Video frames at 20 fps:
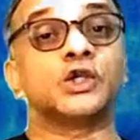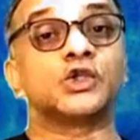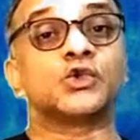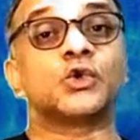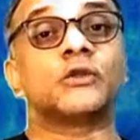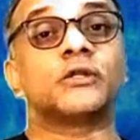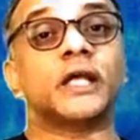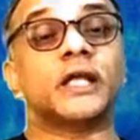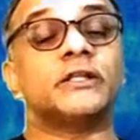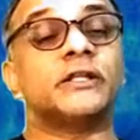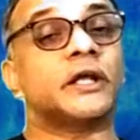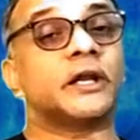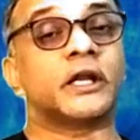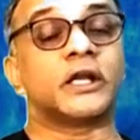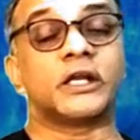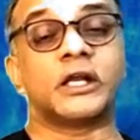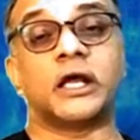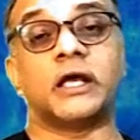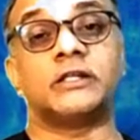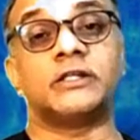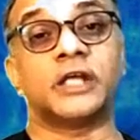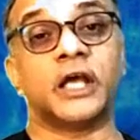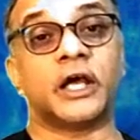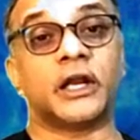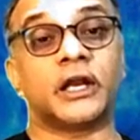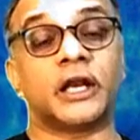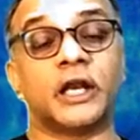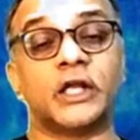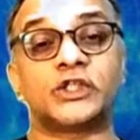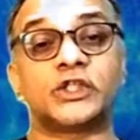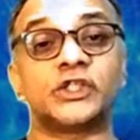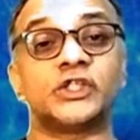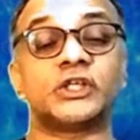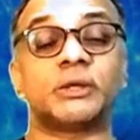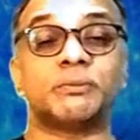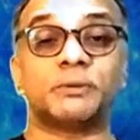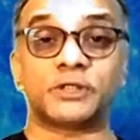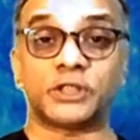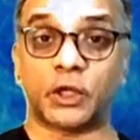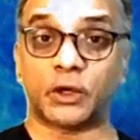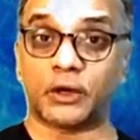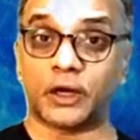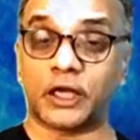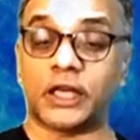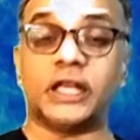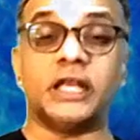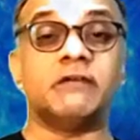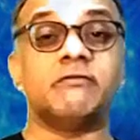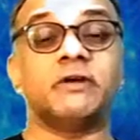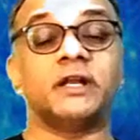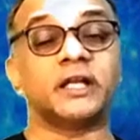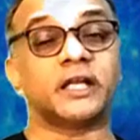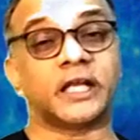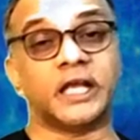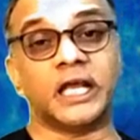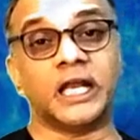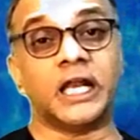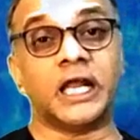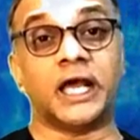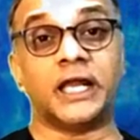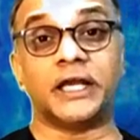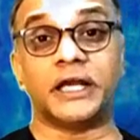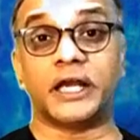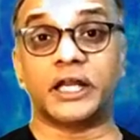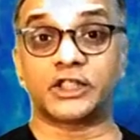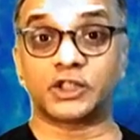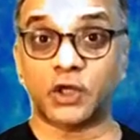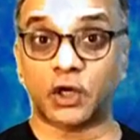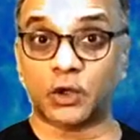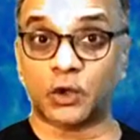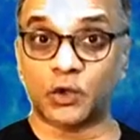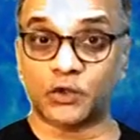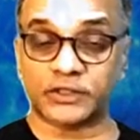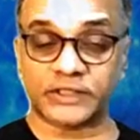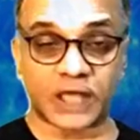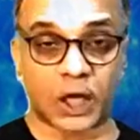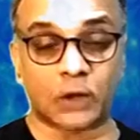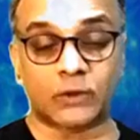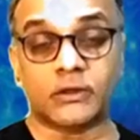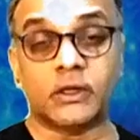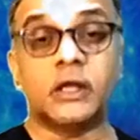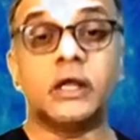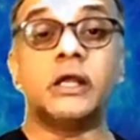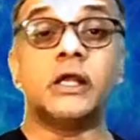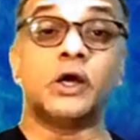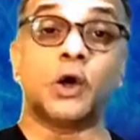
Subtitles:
so that their relationship is on an even keel and it does not go south